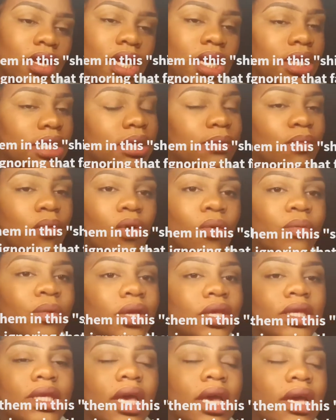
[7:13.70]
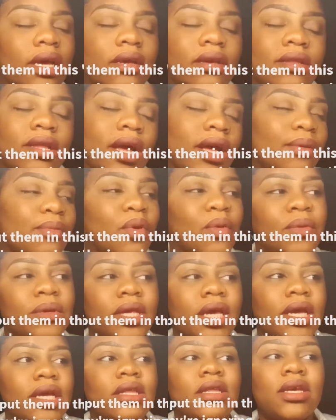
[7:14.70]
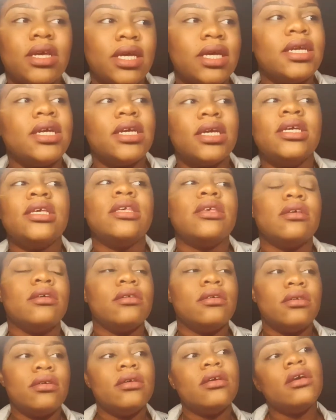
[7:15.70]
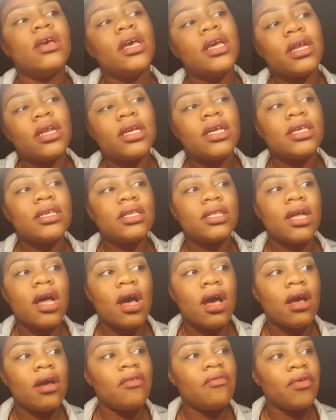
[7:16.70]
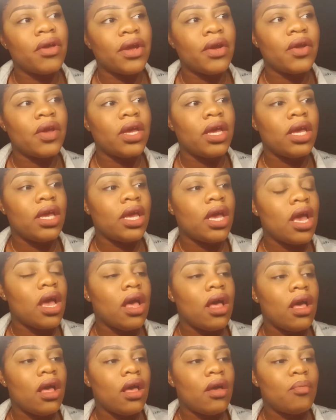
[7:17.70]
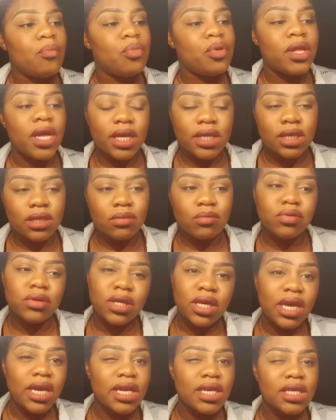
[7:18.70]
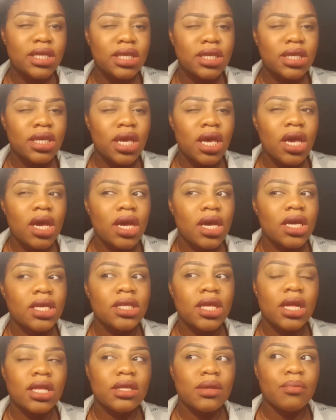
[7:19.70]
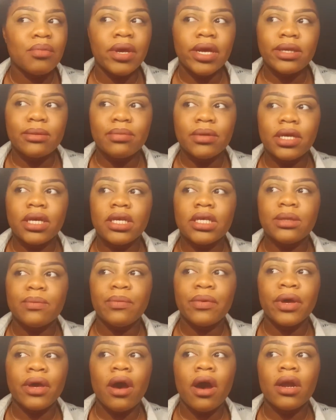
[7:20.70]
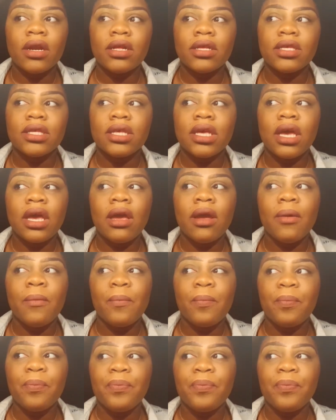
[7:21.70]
its moments, like, not moments, like, it is not a very pleasant place. It's not the best place, but honestly,